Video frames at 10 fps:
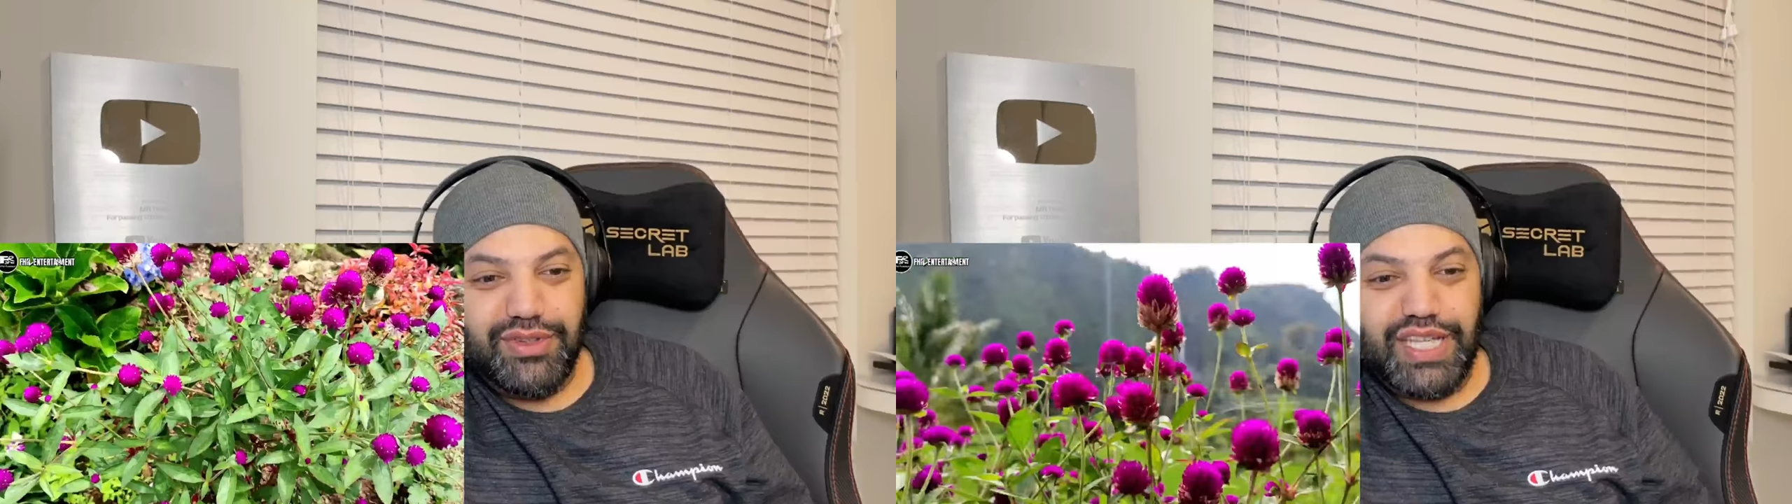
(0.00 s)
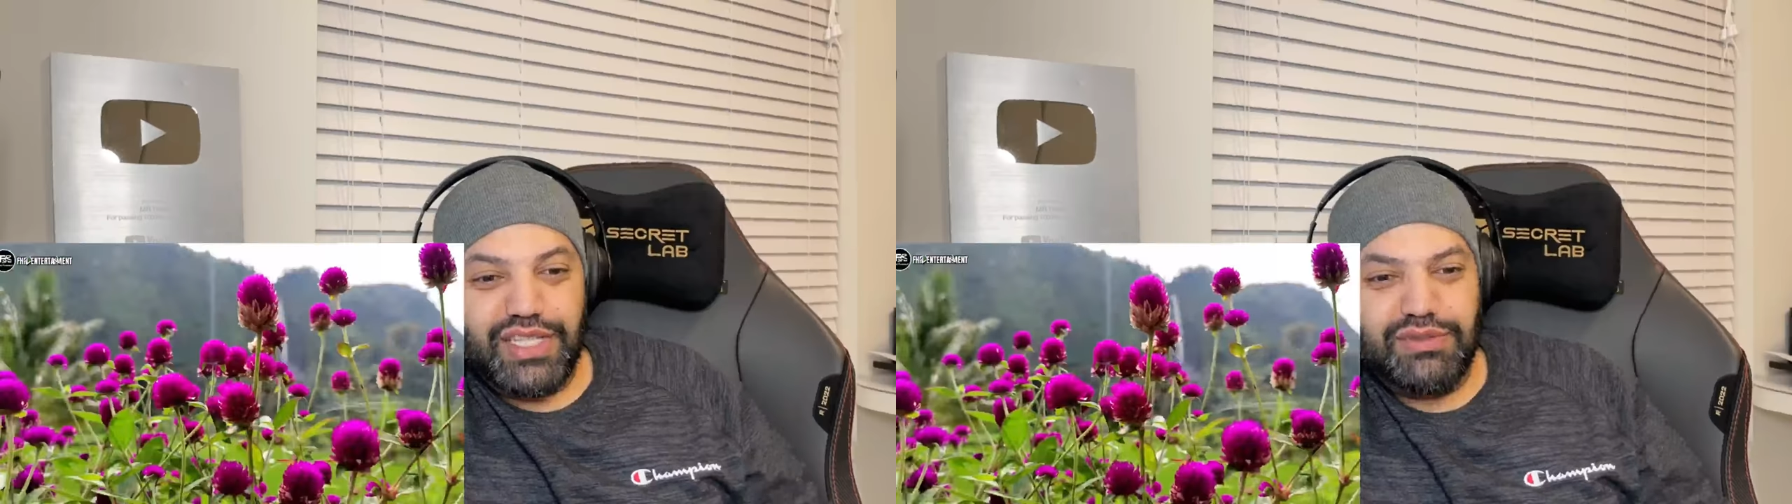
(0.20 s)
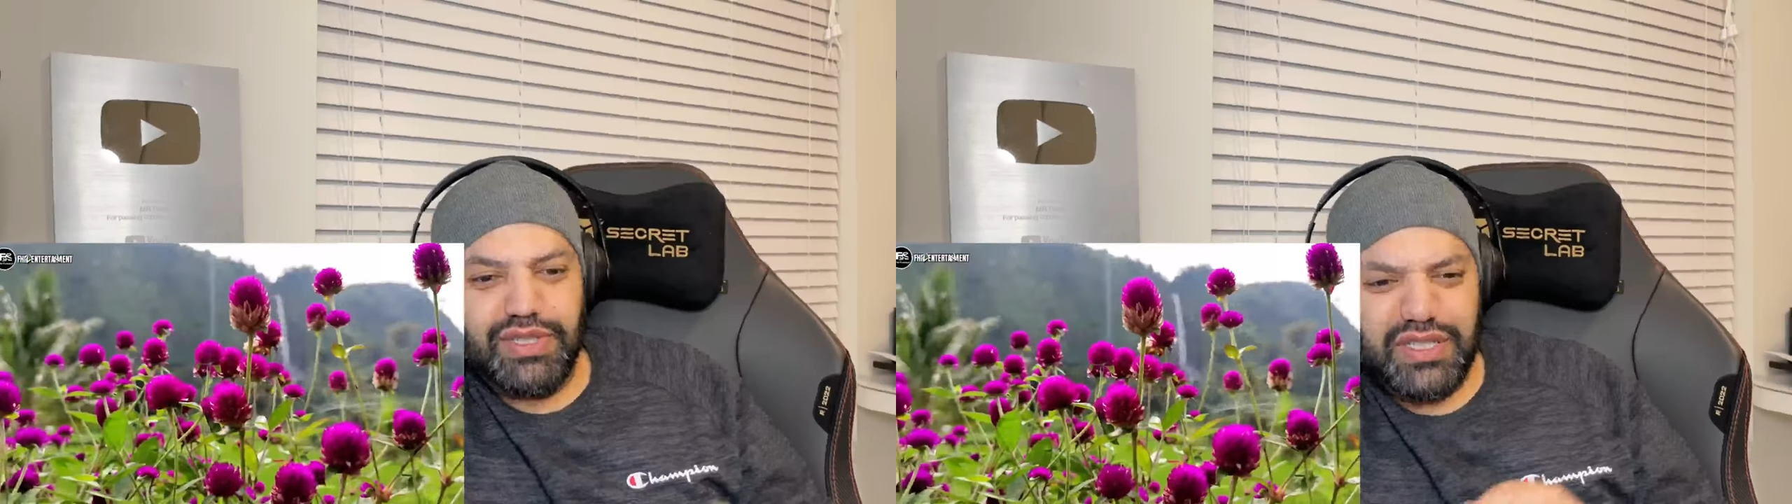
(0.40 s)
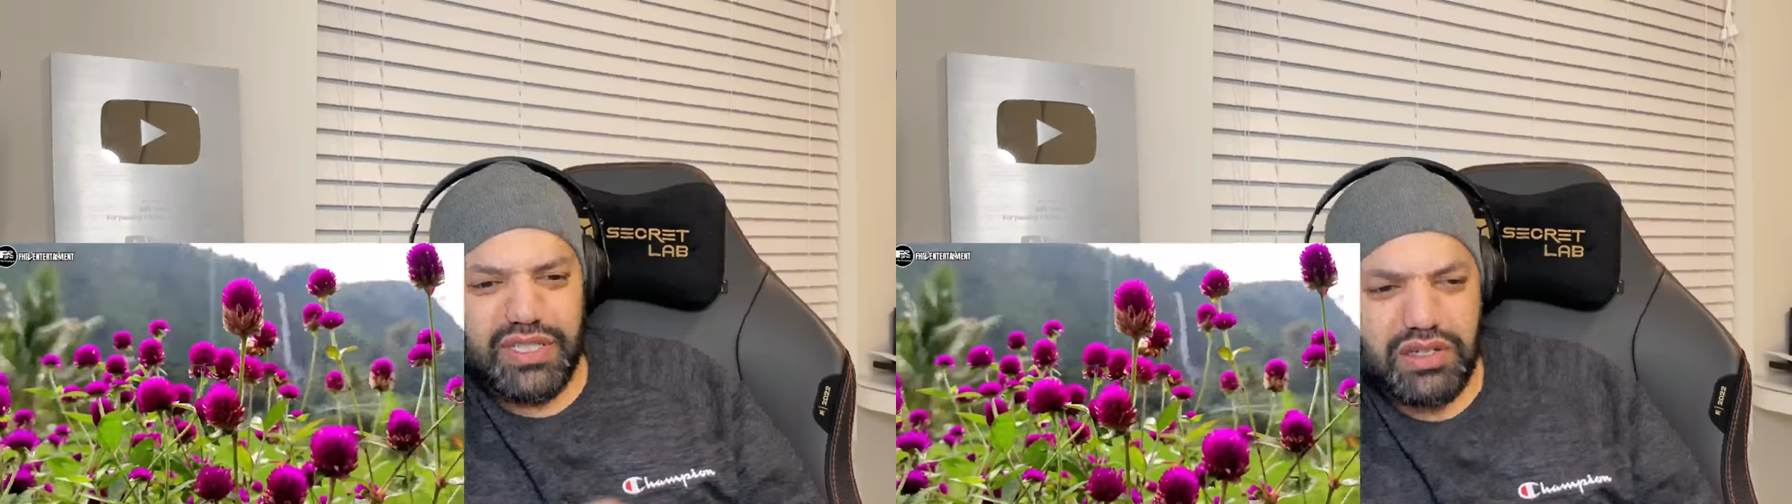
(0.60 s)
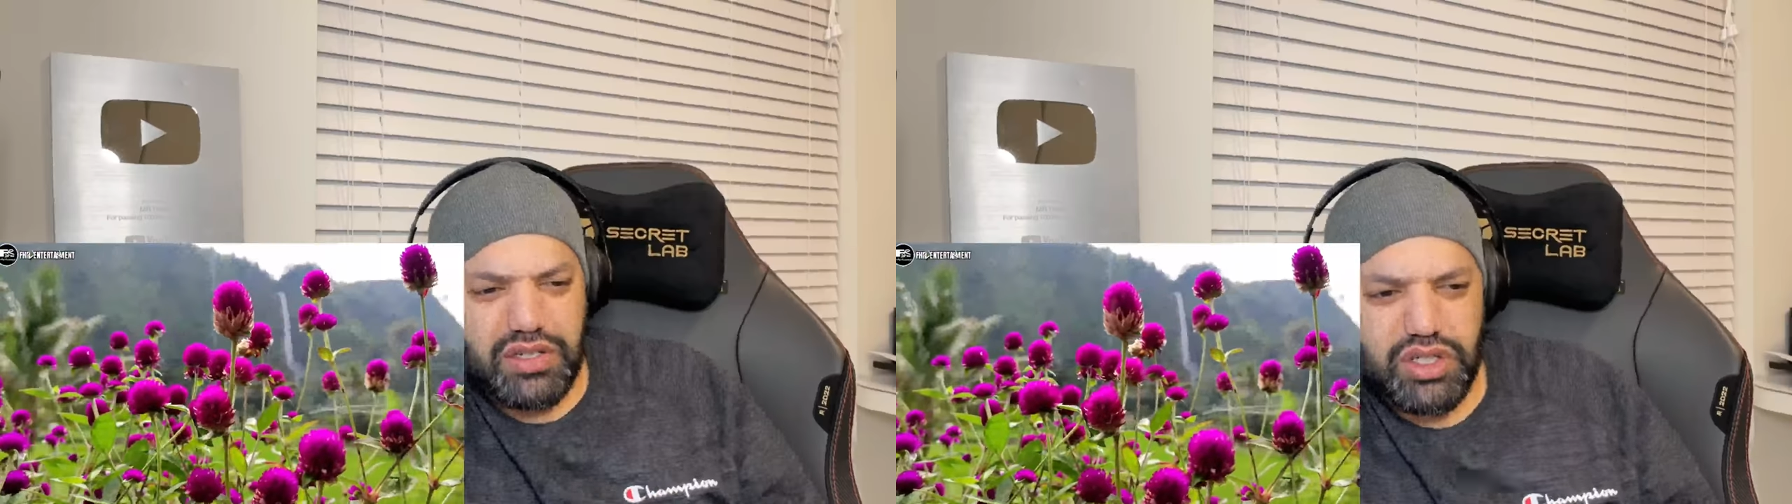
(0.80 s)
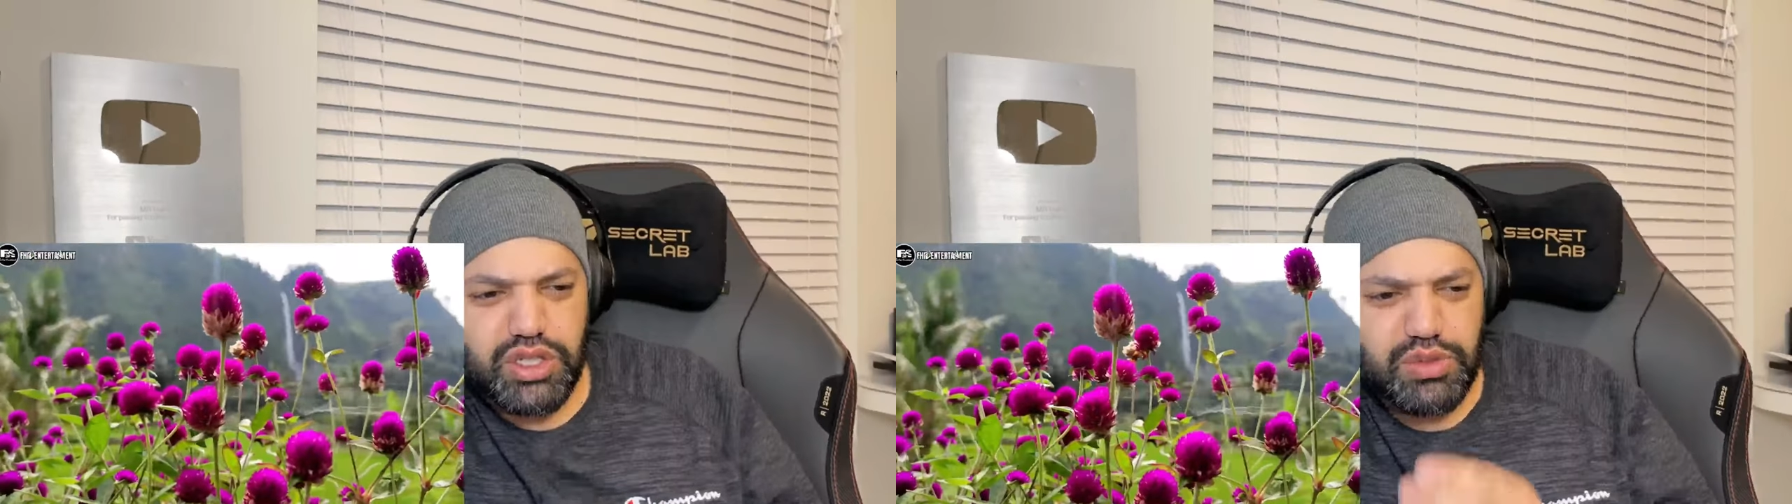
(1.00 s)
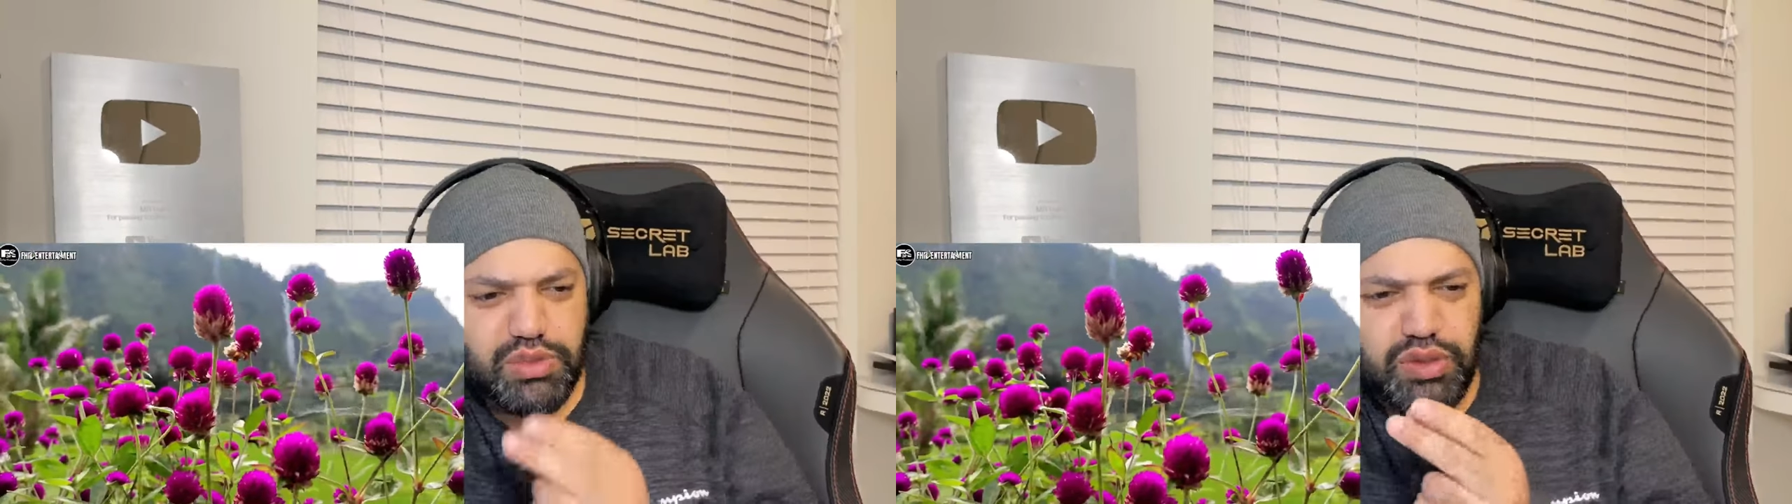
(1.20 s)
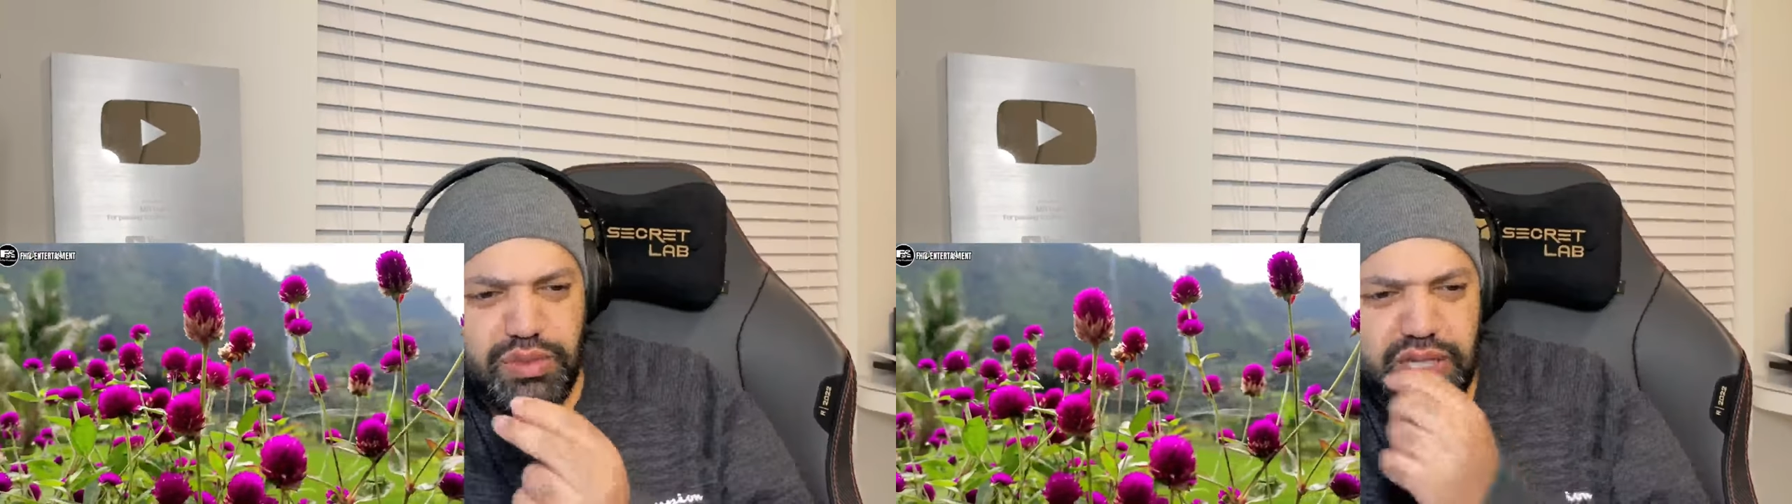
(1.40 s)
These ones are just
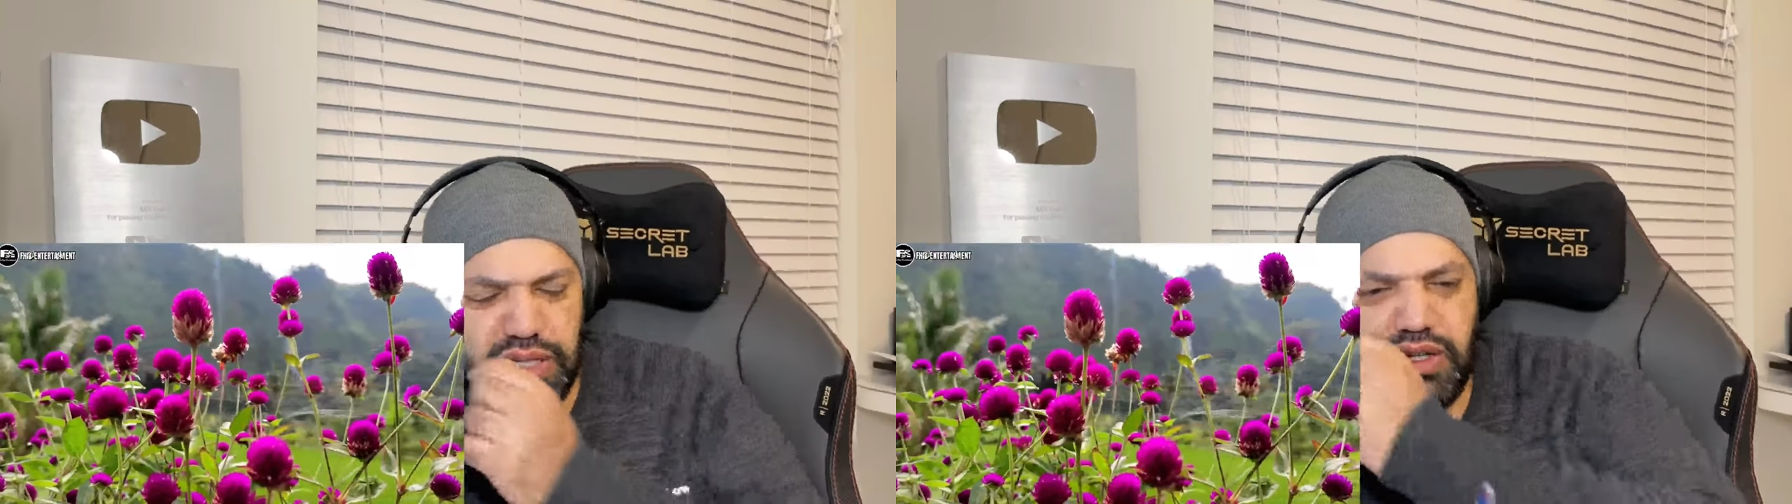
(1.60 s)
blooming,